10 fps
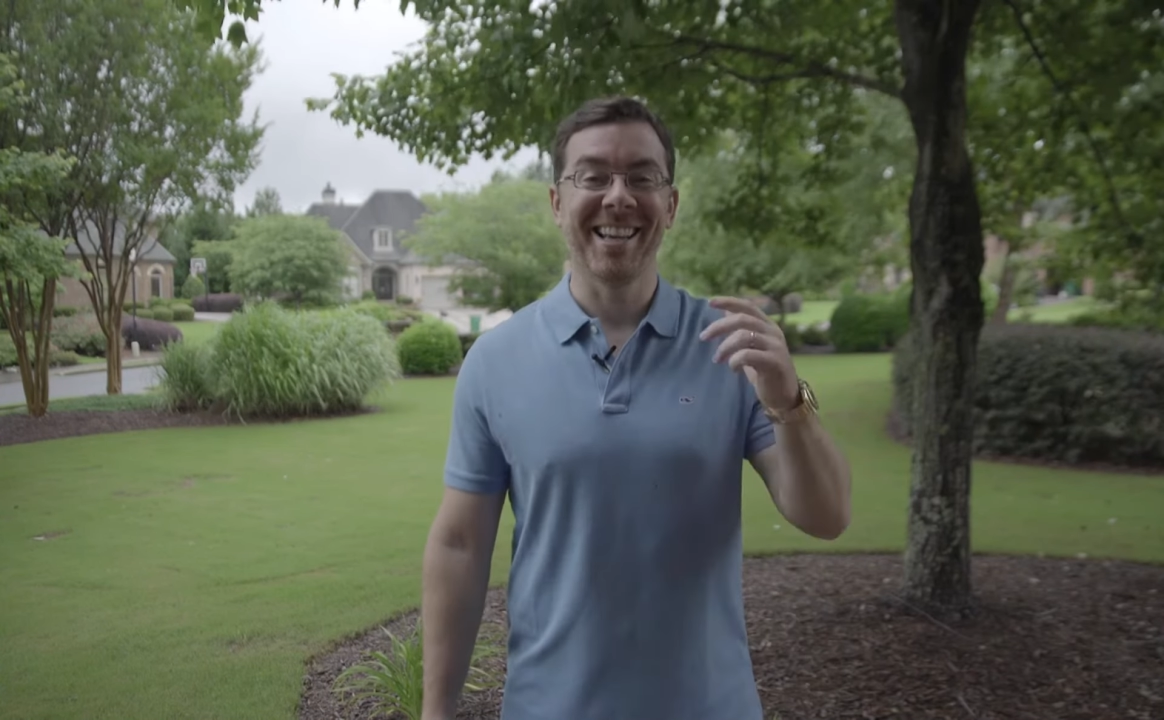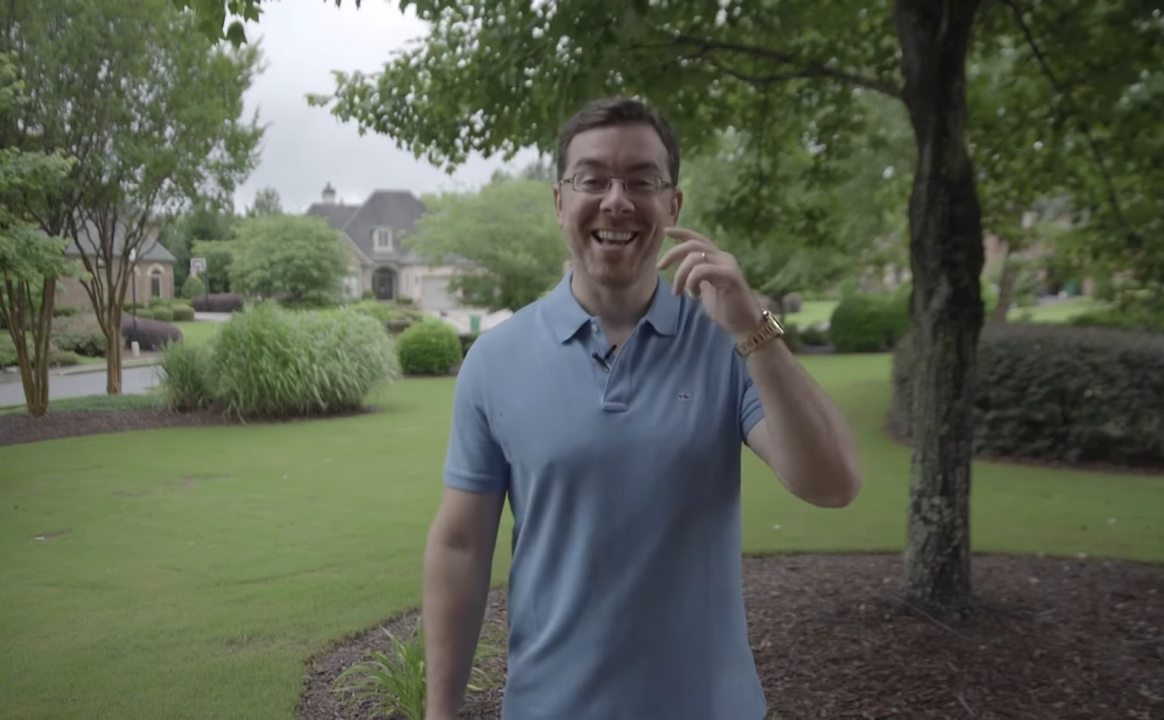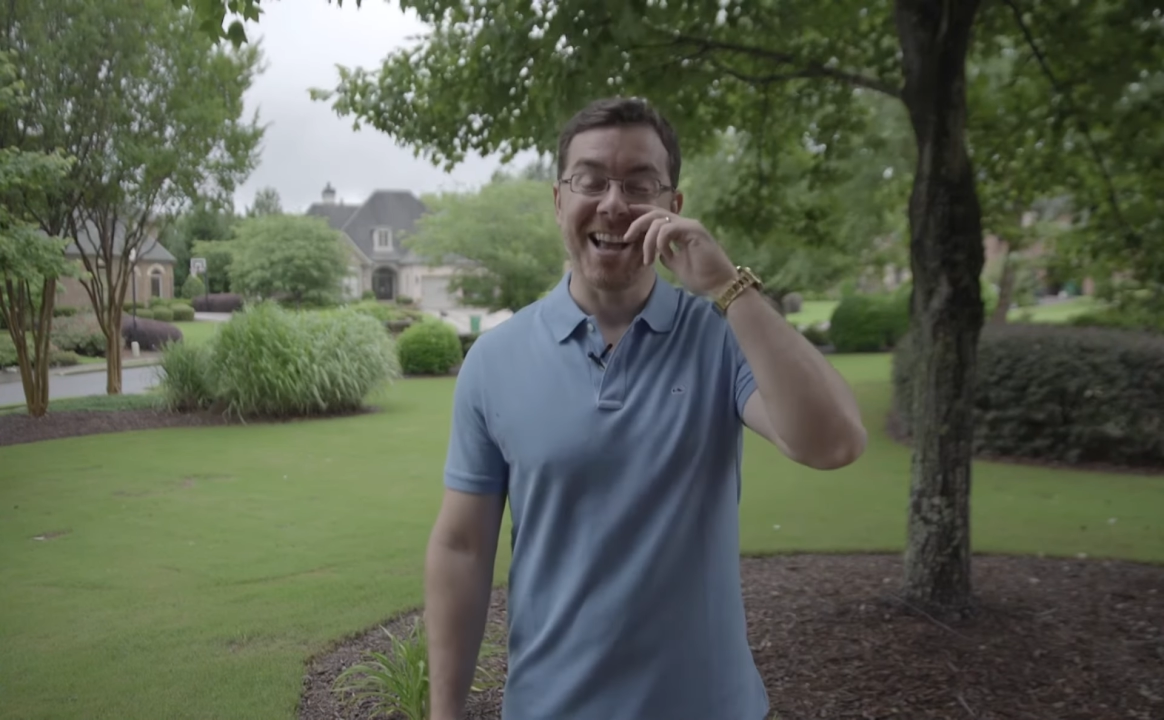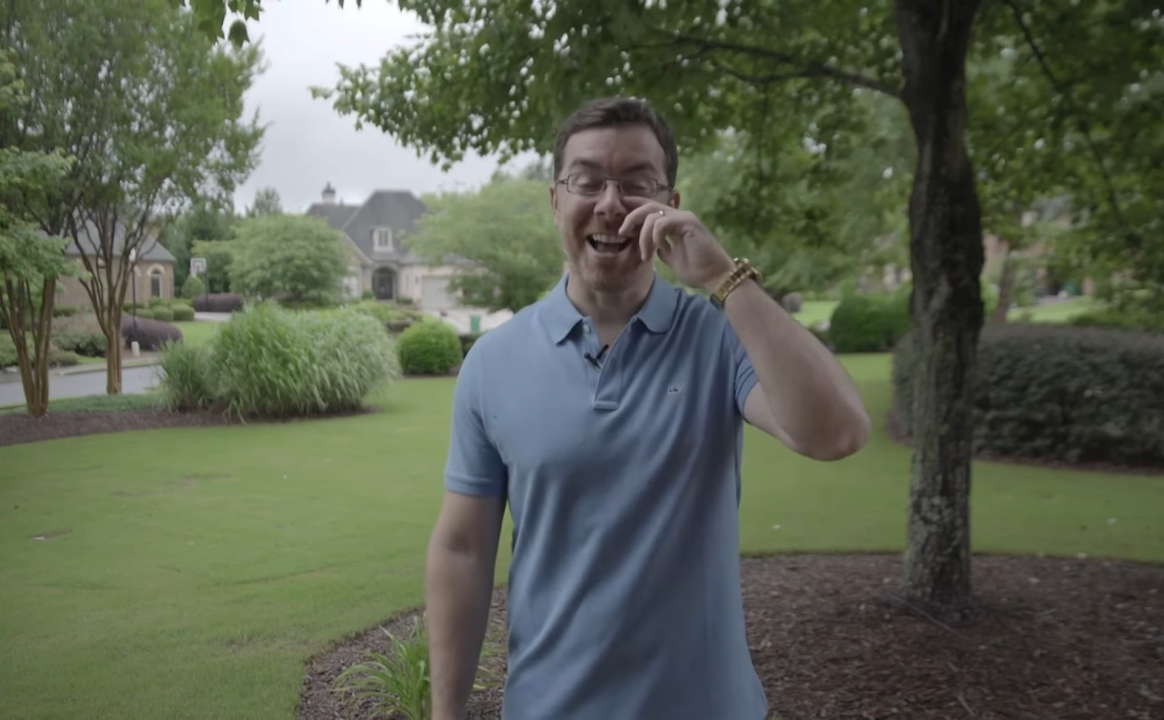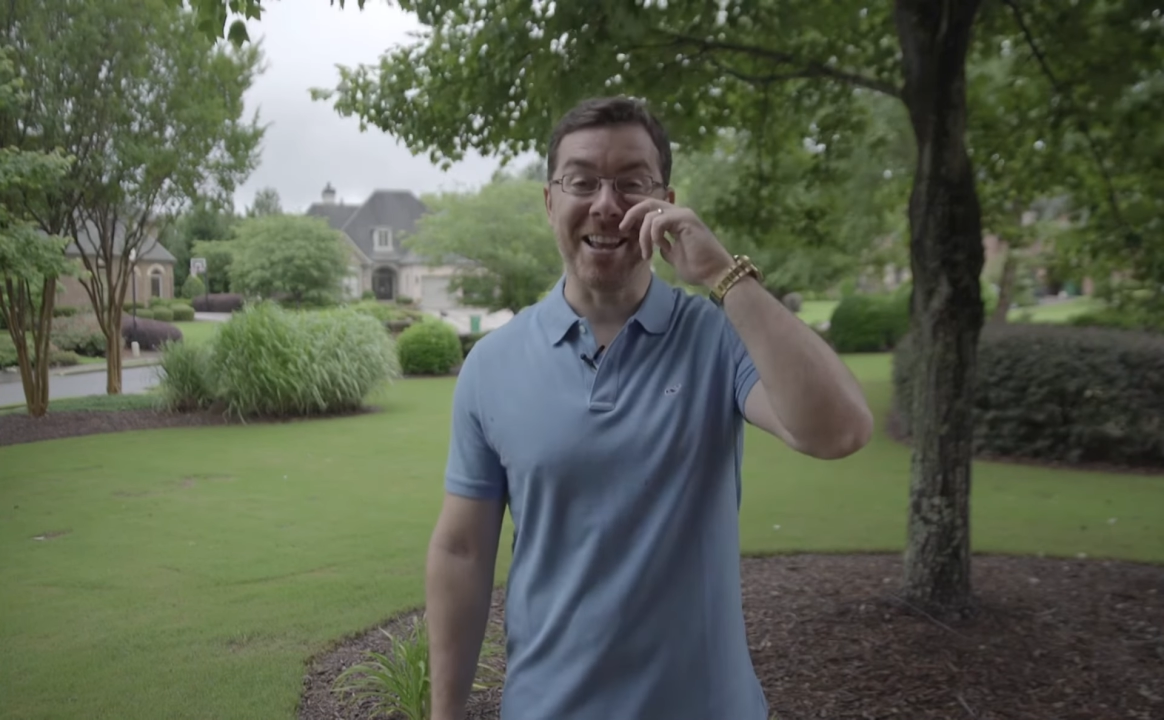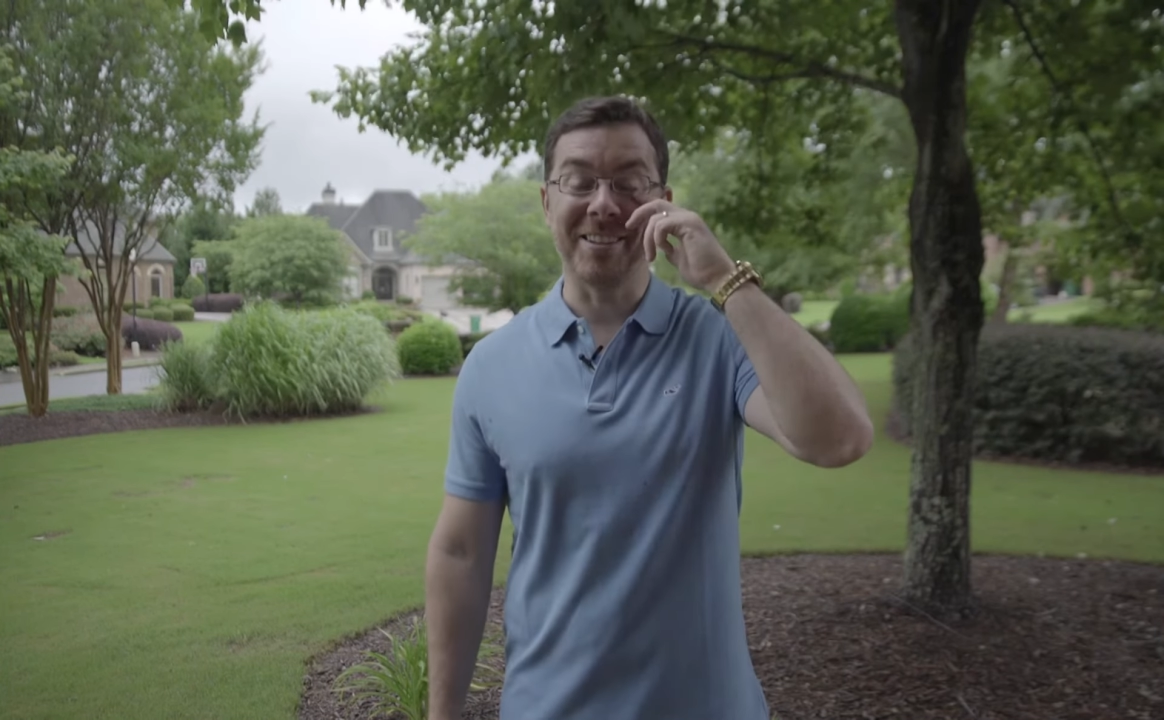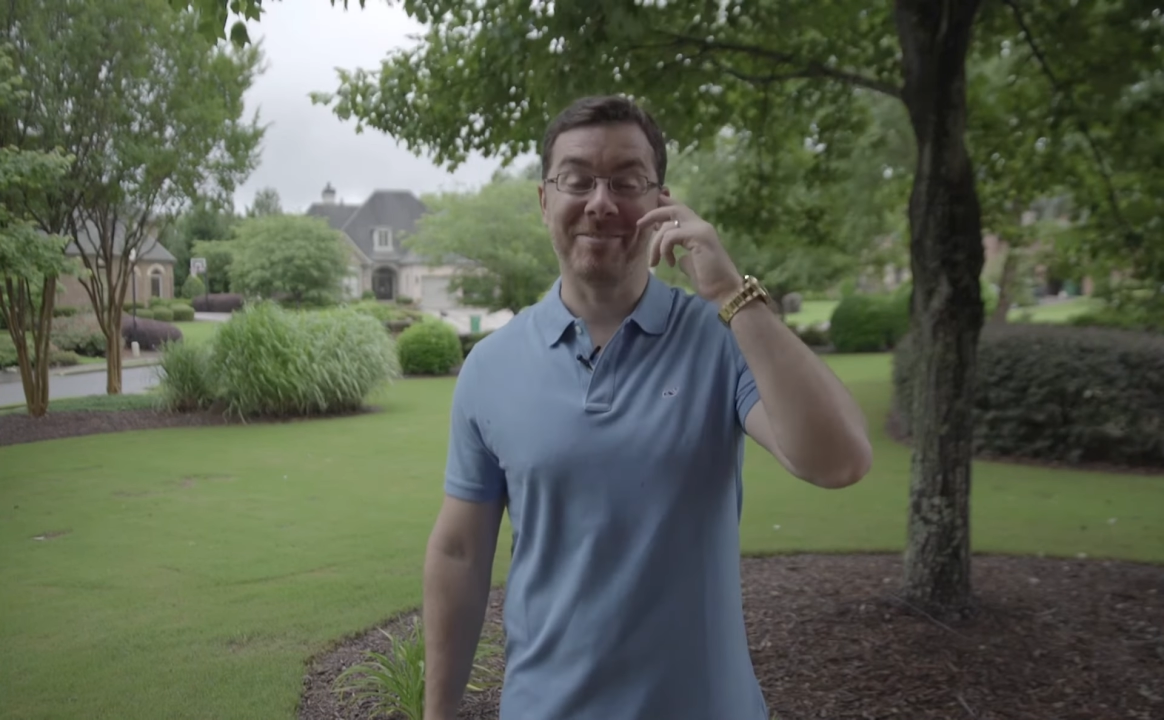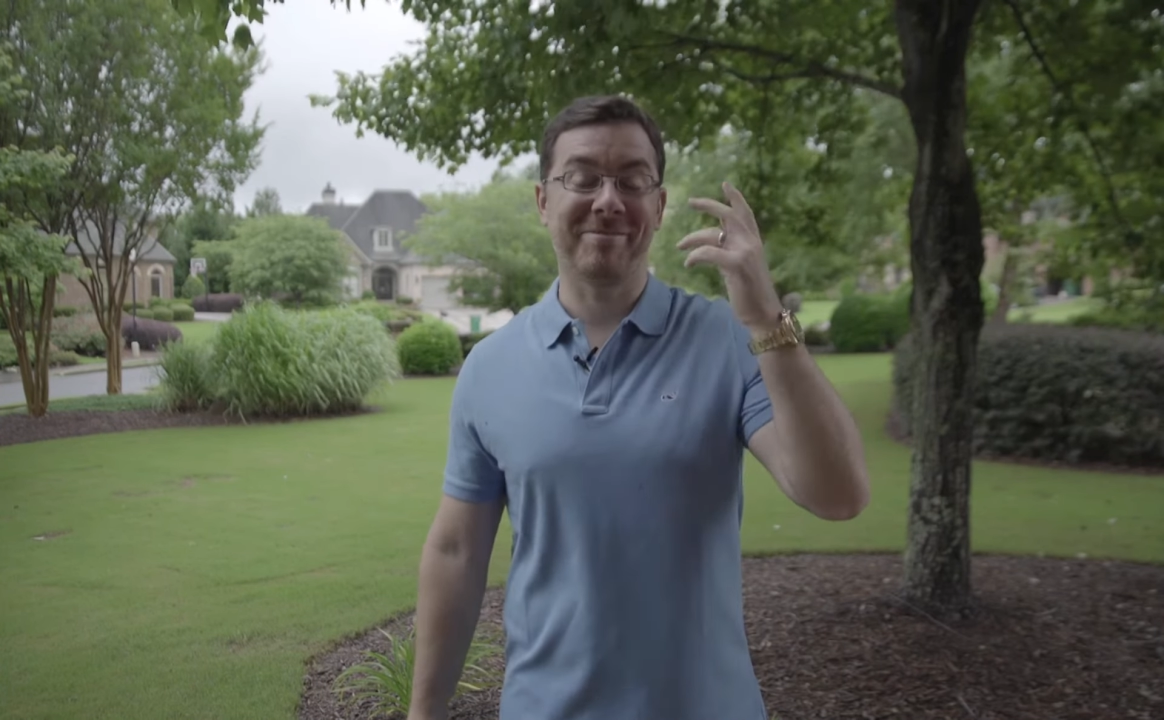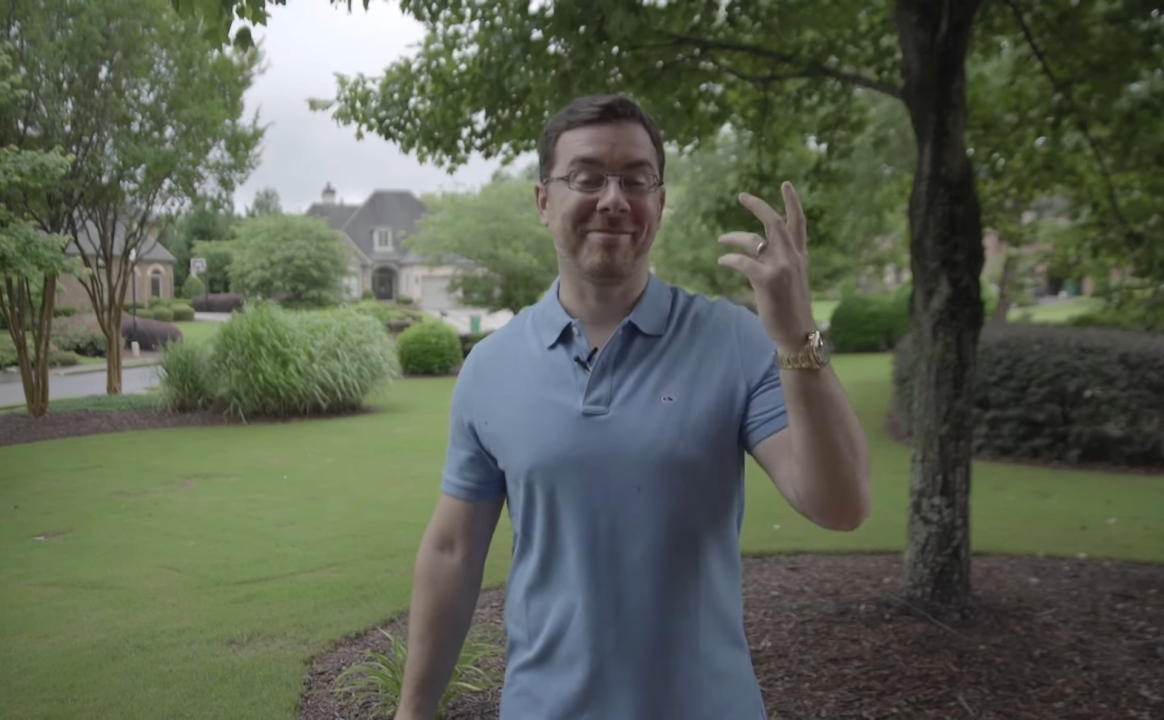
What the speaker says: I